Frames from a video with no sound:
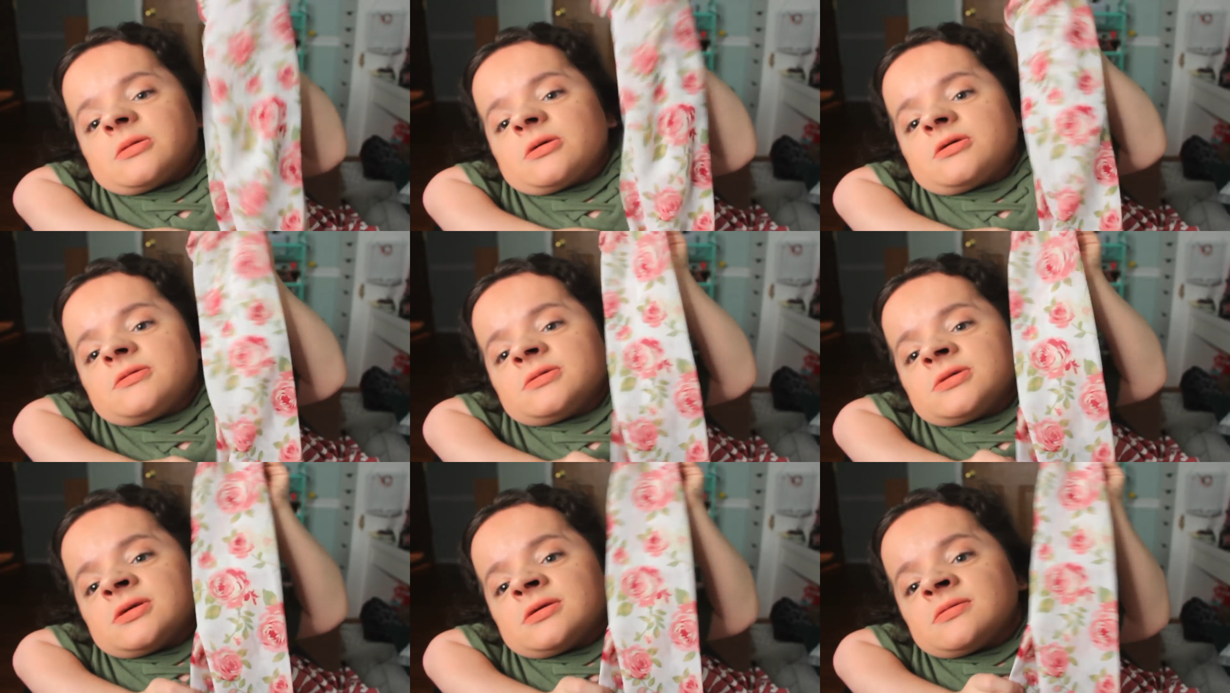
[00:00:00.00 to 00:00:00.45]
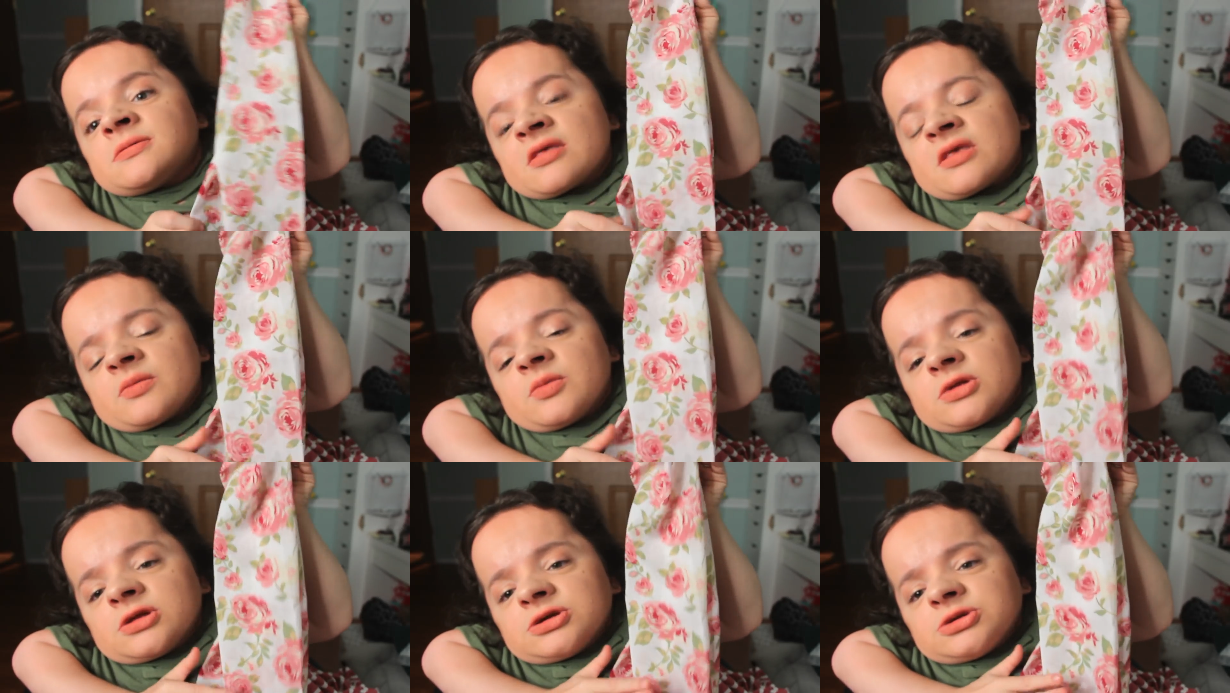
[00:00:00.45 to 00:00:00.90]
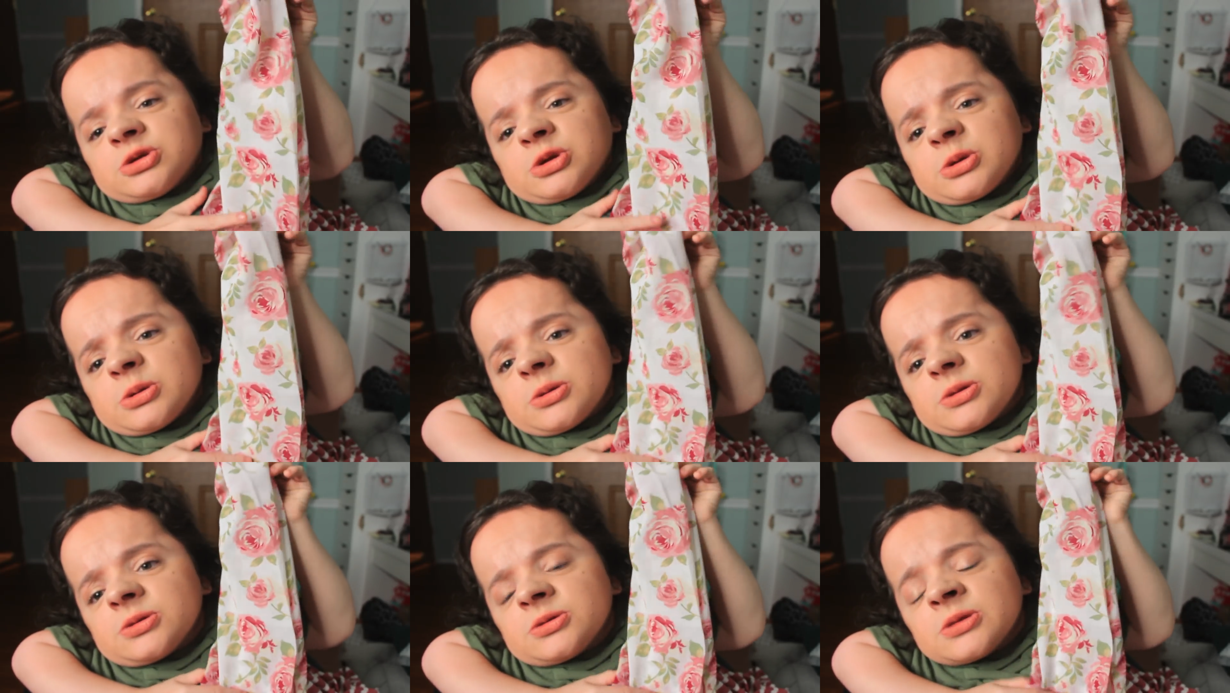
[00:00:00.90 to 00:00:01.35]
look really similar
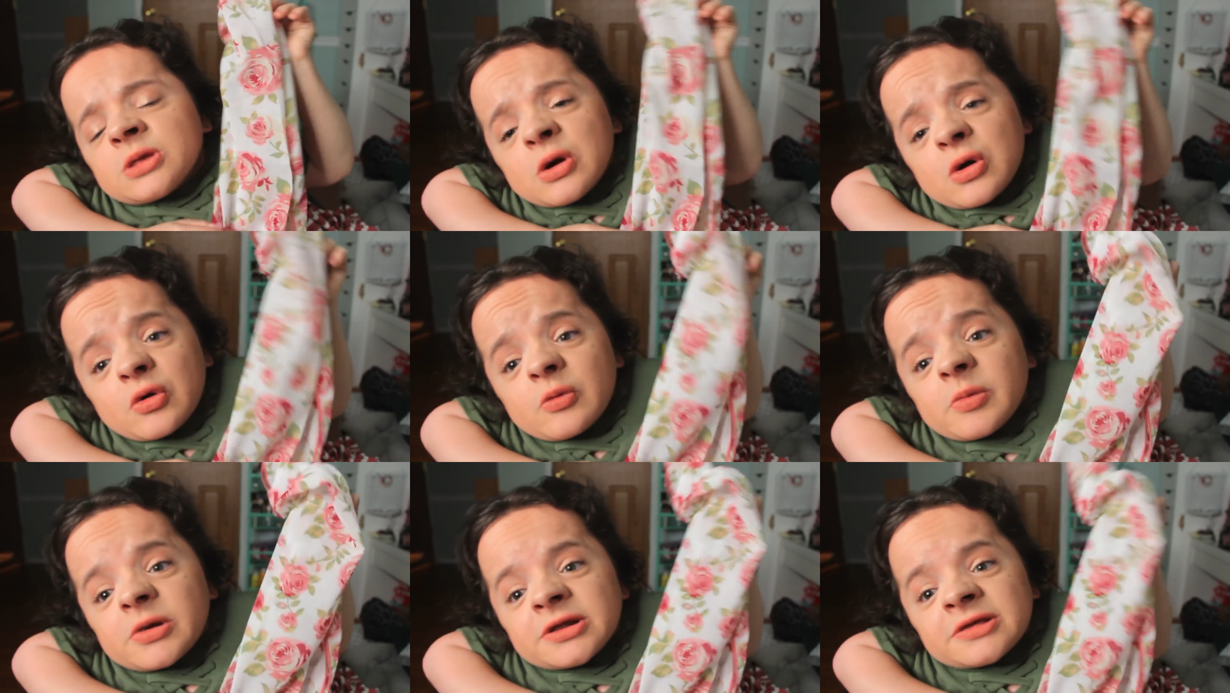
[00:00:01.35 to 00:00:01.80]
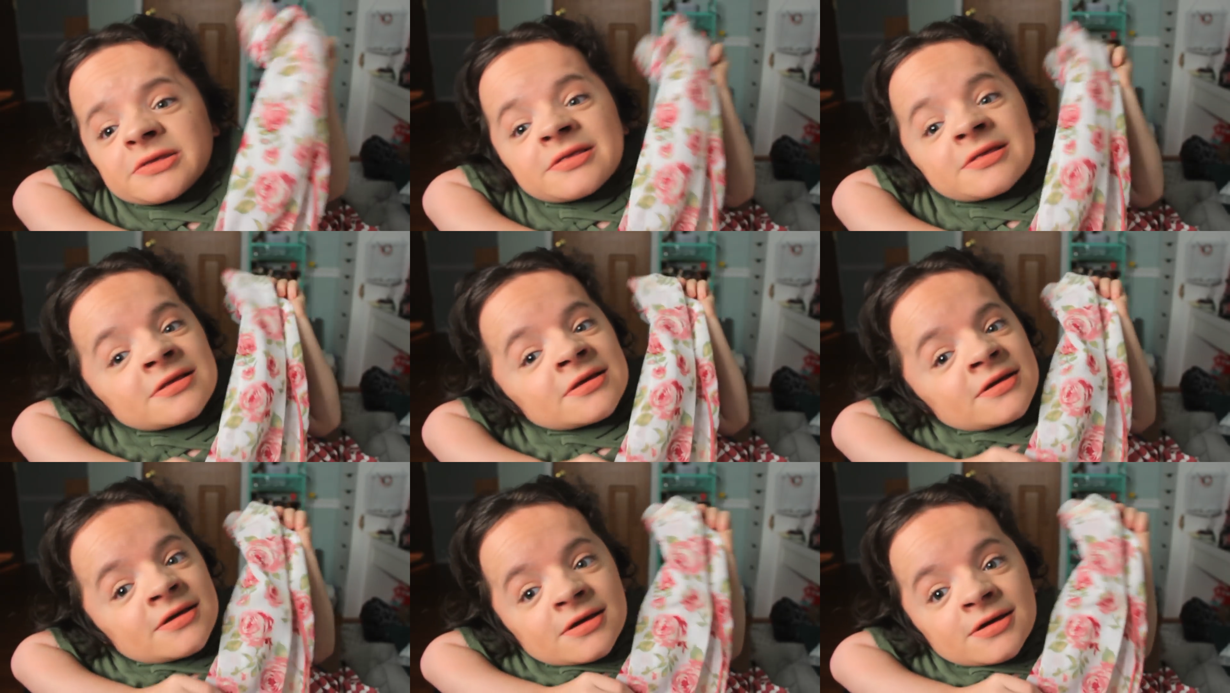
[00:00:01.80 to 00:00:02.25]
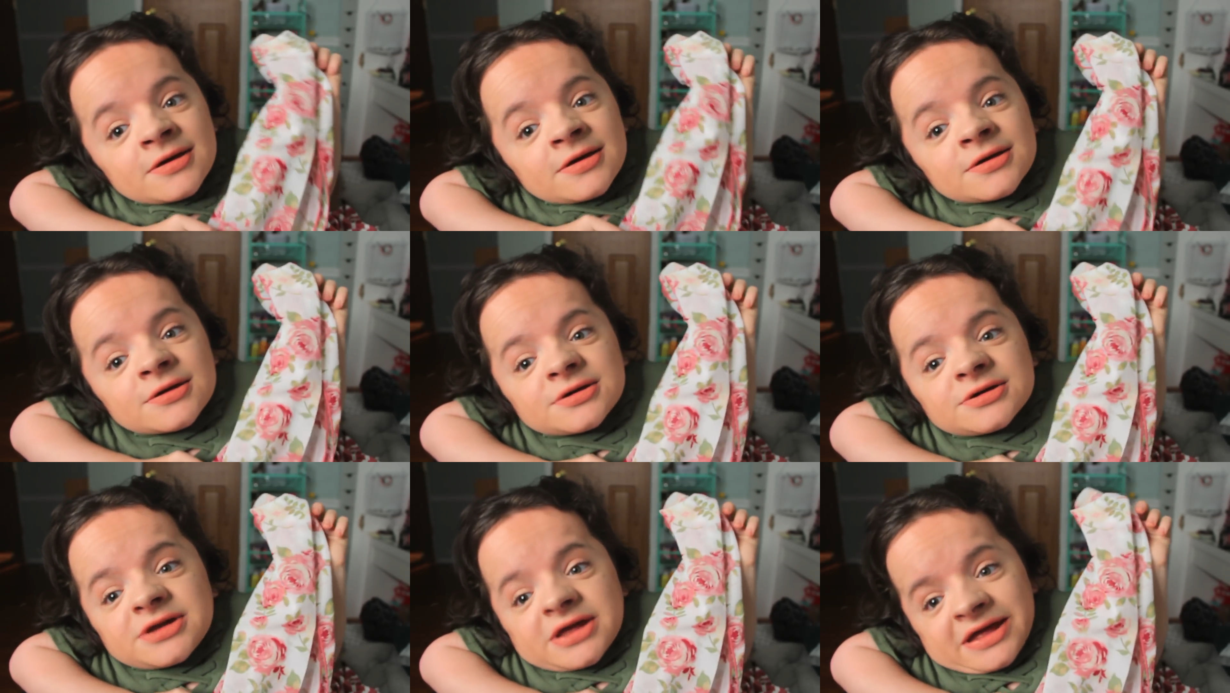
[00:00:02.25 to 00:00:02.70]
though, but it's
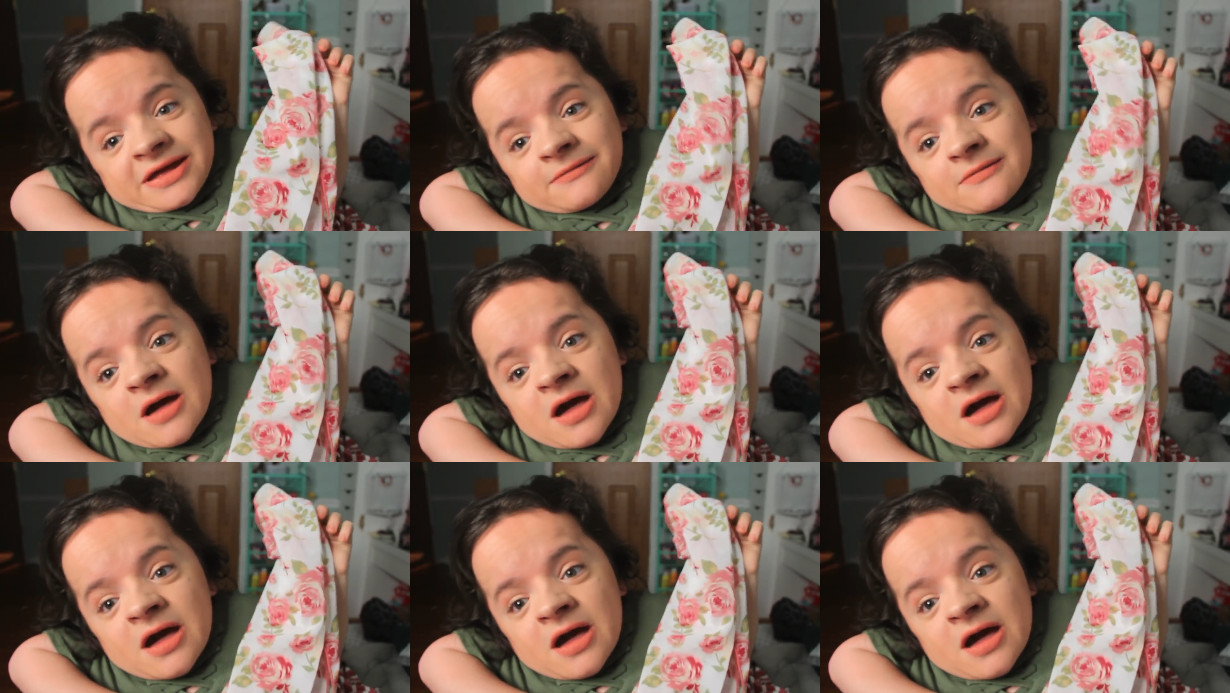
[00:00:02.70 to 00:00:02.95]
good to have